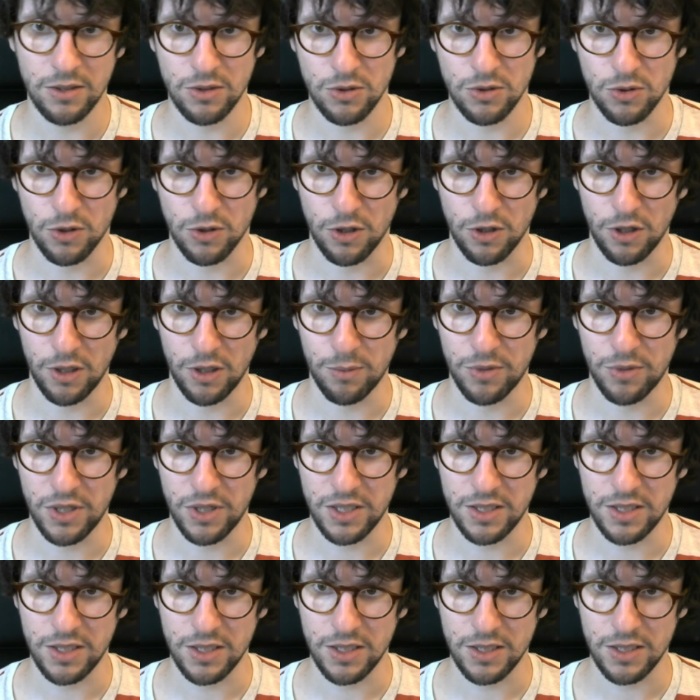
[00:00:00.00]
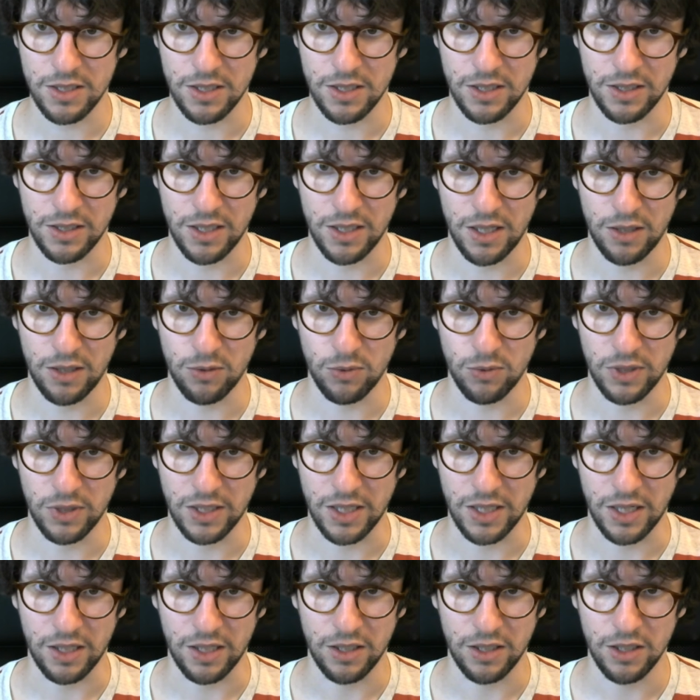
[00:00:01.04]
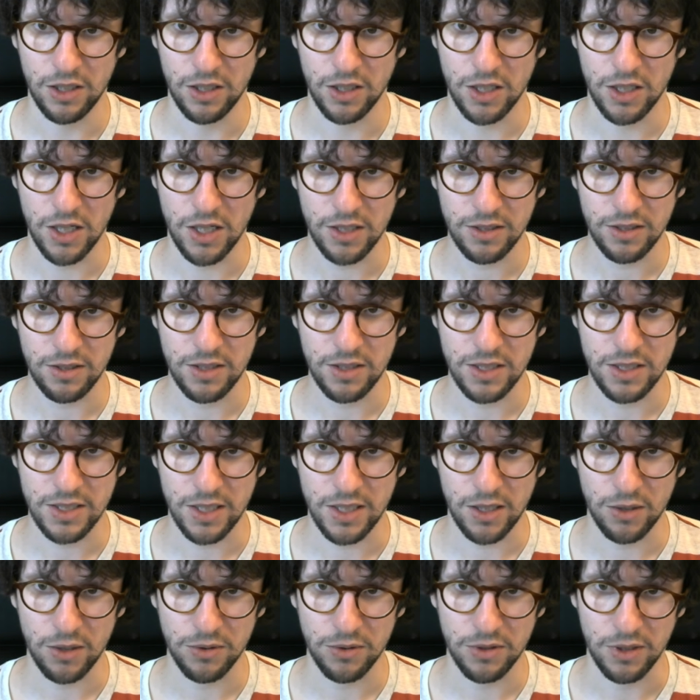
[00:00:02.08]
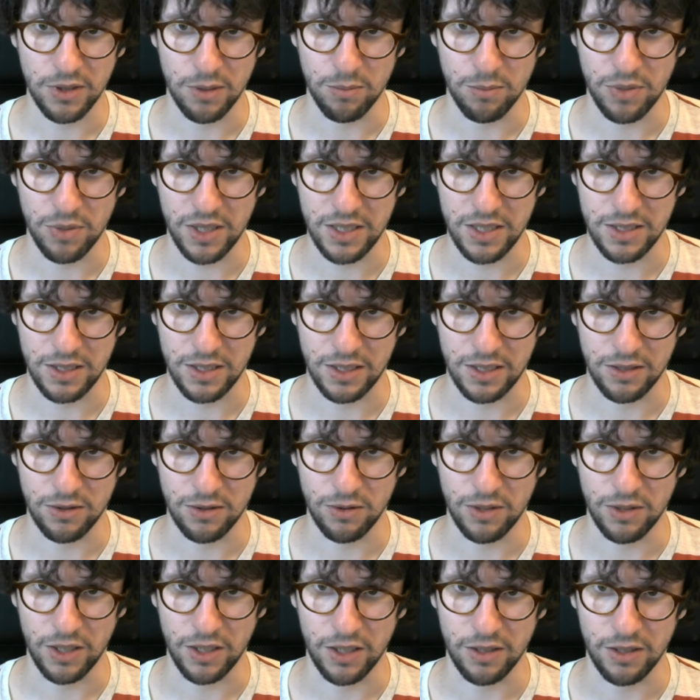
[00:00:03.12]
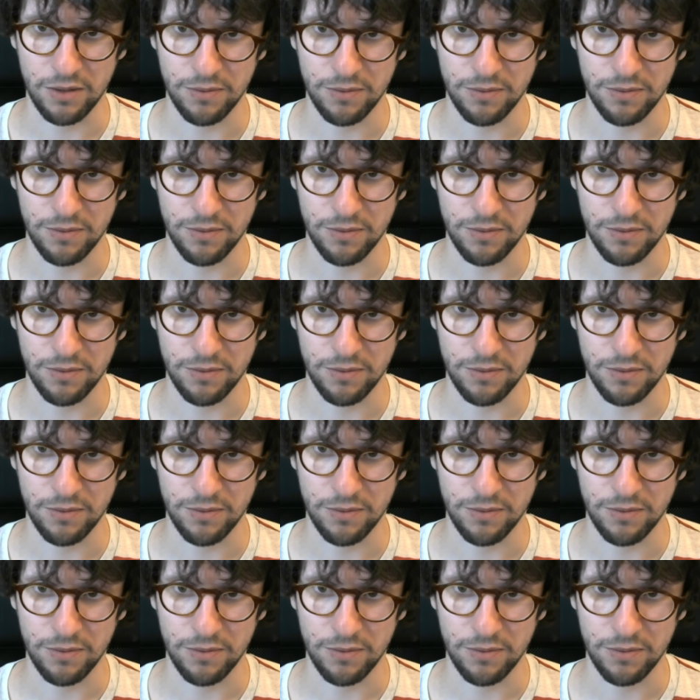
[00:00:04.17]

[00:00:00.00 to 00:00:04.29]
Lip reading: some curly braces, and then we can cut this out and paste it into there.